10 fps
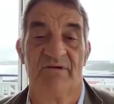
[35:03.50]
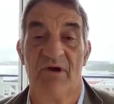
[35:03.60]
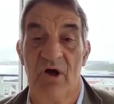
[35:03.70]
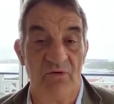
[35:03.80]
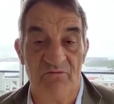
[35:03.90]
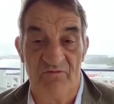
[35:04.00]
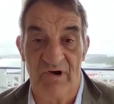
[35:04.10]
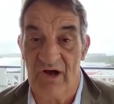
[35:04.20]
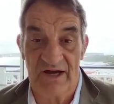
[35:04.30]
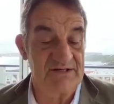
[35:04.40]
their own
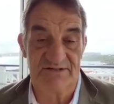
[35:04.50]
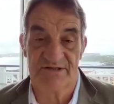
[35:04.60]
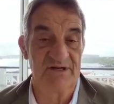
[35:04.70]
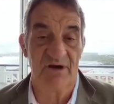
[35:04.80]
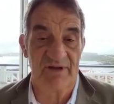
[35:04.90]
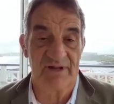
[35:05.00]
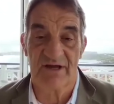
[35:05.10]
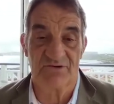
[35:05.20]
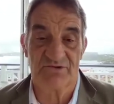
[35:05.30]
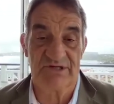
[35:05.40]
varieties that no other
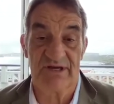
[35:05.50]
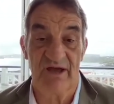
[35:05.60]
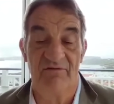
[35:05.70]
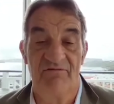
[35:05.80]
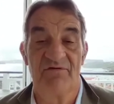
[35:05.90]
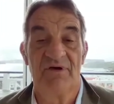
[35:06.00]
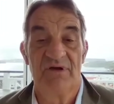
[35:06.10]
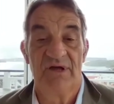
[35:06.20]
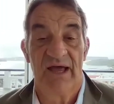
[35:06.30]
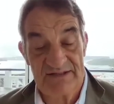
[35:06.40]
country have,
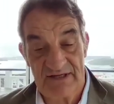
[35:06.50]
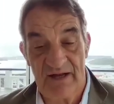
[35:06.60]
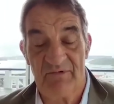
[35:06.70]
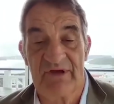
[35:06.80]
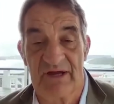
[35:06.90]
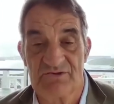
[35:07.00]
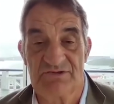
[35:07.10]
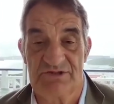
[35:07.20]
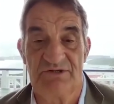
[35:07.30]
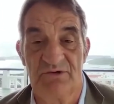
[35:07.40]
as a number of
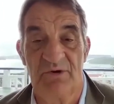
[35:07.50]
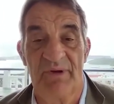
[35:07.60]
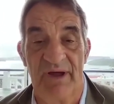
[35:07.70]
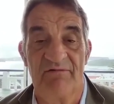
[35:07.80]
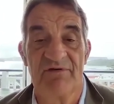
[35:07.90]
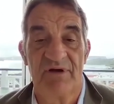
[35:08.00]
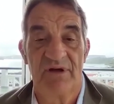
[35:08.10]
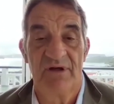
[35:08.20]
countries in Europe have,